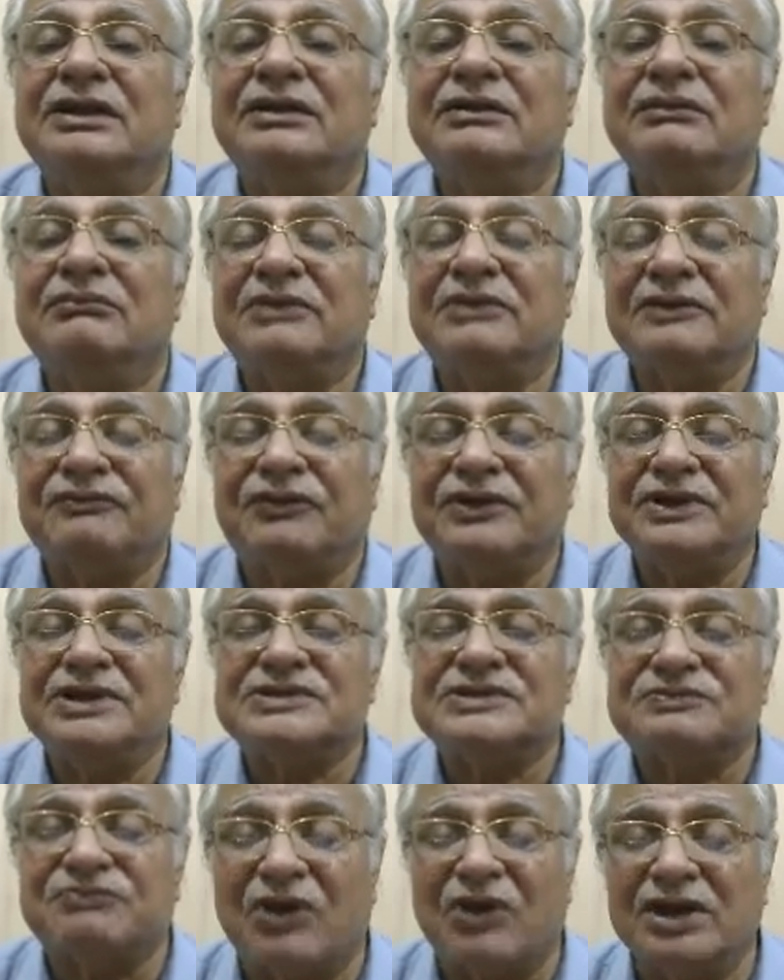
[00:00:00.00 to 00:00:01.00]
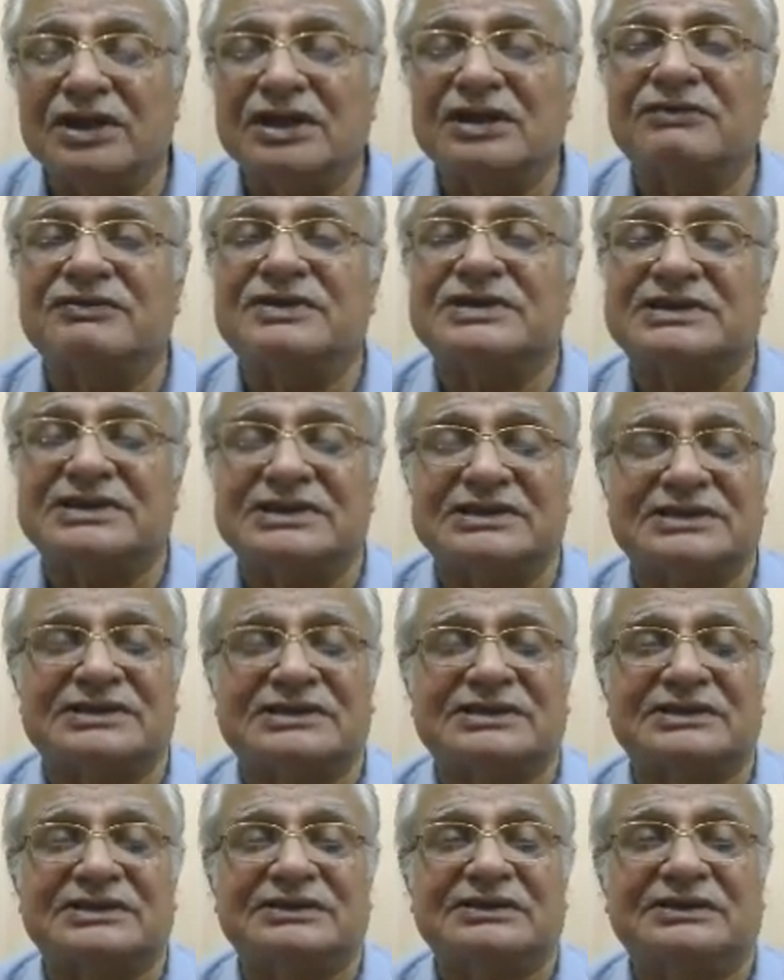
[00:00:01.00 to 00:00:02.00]
But for the smaller vessels,
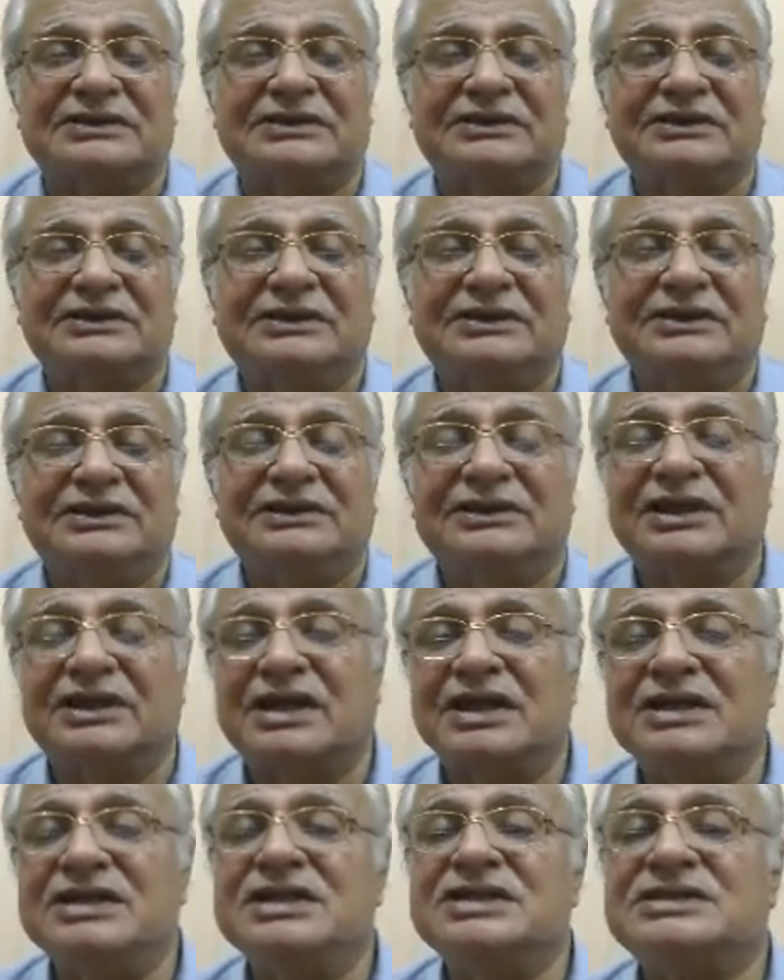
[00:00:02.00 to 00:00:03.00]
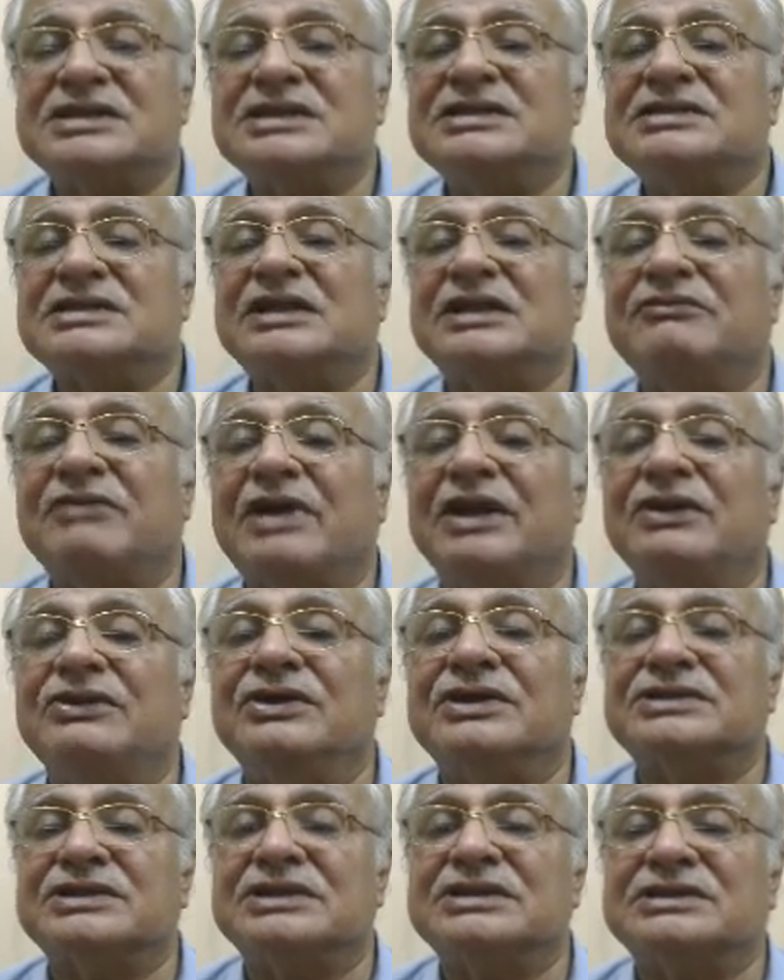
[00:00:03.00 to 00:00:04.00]
the conditions and
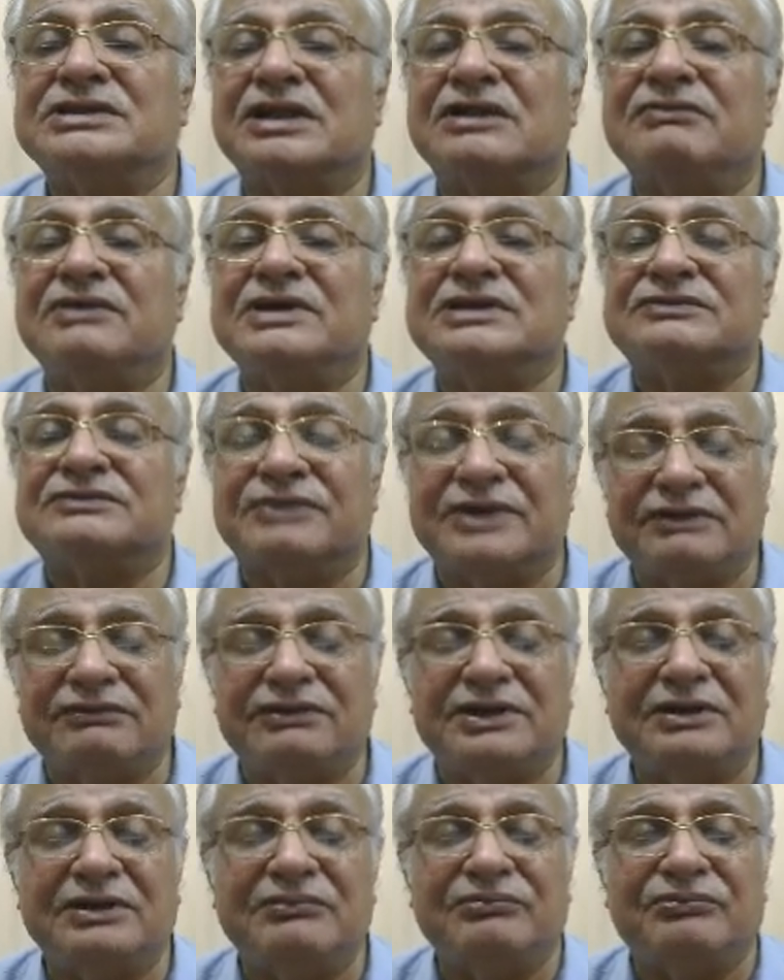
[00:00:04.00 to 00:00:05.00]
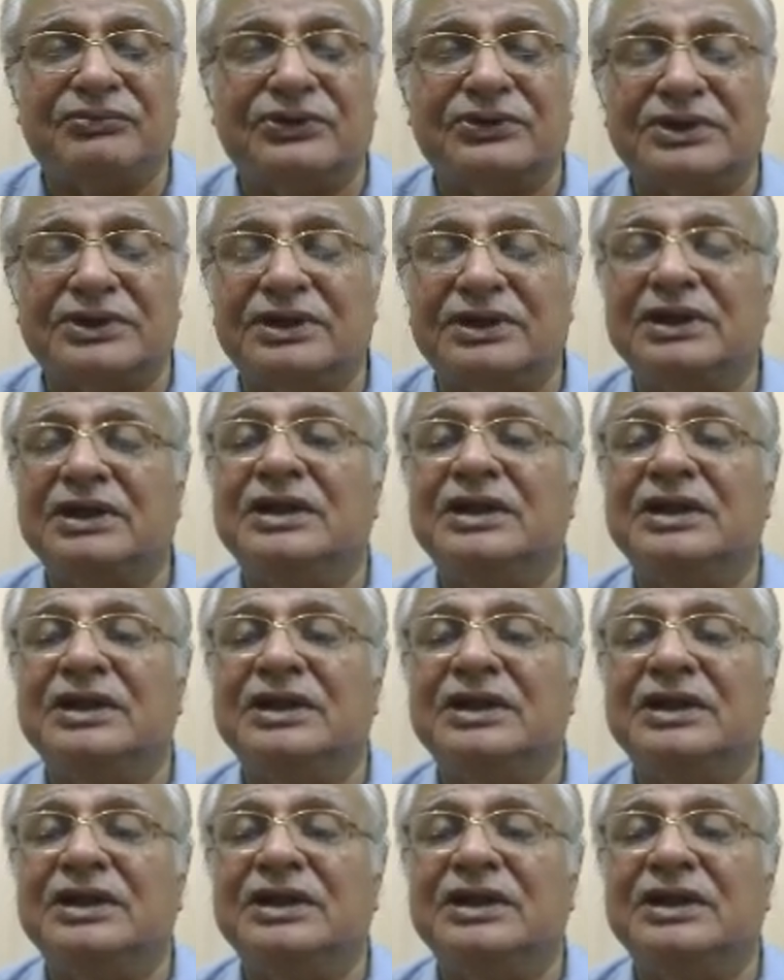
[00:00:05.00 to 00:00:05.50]
valuation survey is very, very important,